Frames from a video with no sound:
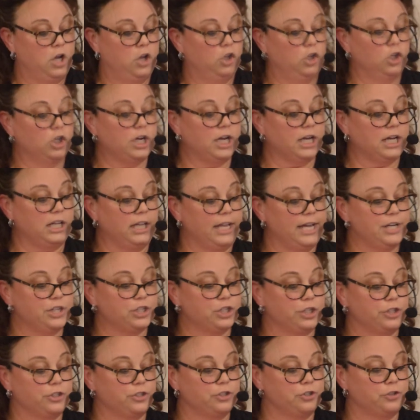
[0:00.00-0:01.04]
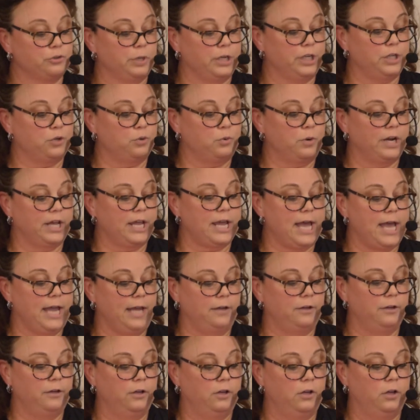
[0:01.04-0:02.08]
Look at Galatians
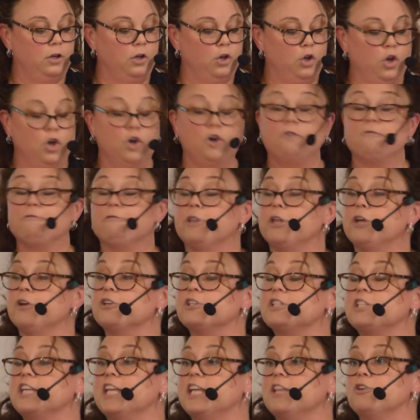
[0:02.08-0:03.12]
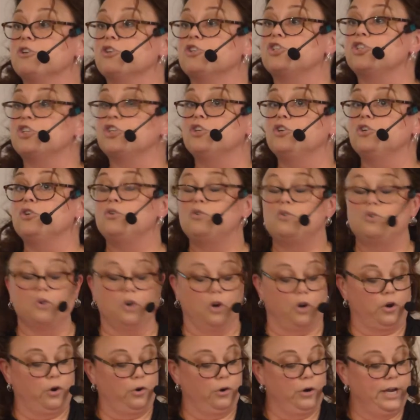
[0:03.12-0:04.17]
3.28. For there is neither Jew nor
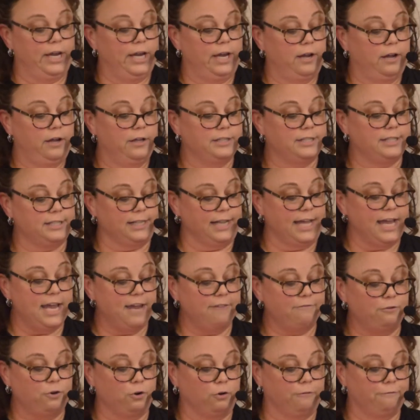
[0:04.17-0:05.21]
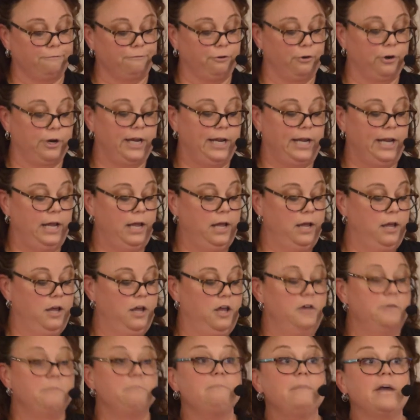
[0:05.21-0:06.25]
Greek, slave nor free,
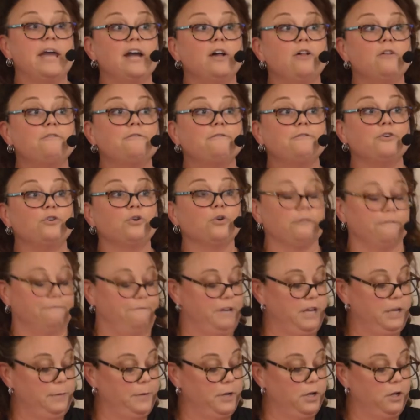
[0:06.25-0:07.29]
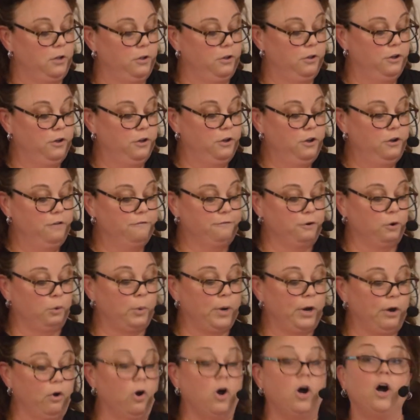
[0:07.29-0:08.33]
male nor female, for
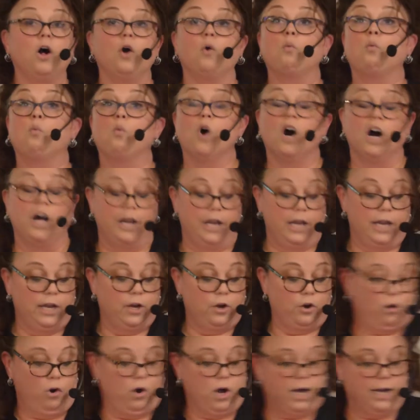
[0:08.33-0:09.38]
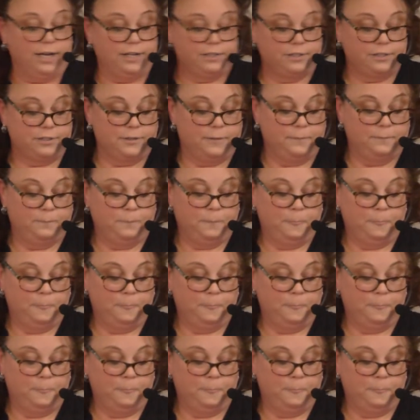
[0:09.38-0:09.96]
we are all one in Christ.